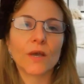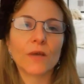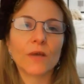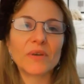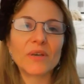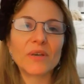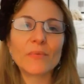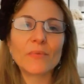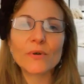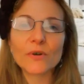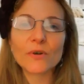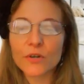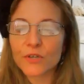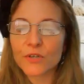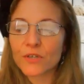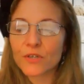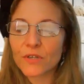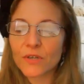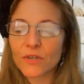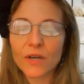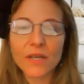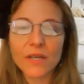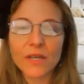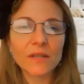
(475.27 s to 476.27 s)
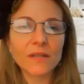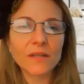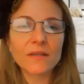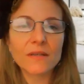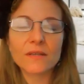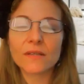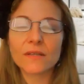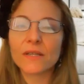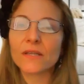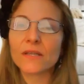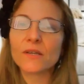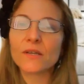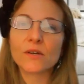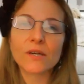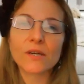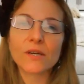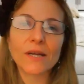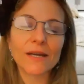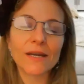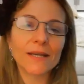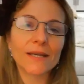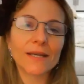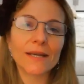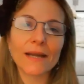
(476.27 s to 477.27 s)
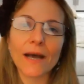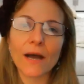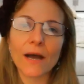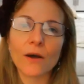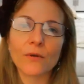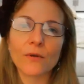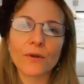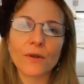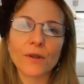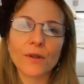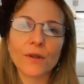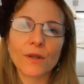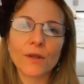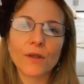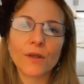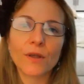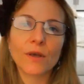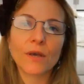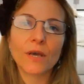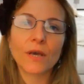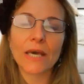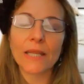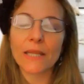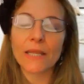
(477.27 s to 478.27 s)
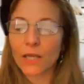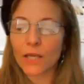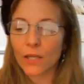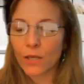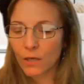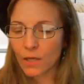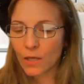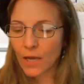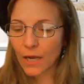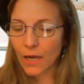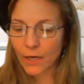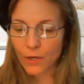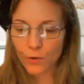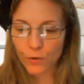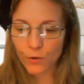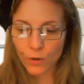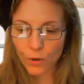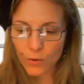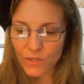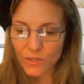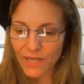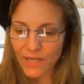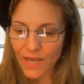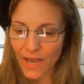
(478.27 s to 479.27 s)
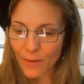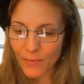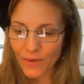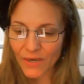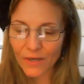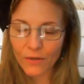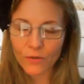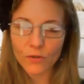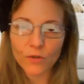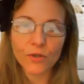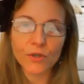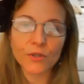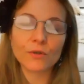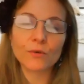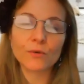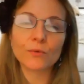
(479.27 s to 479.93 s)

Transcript: People are stuck in this and they don't know how to get out. And then how do you know it's happening? Look at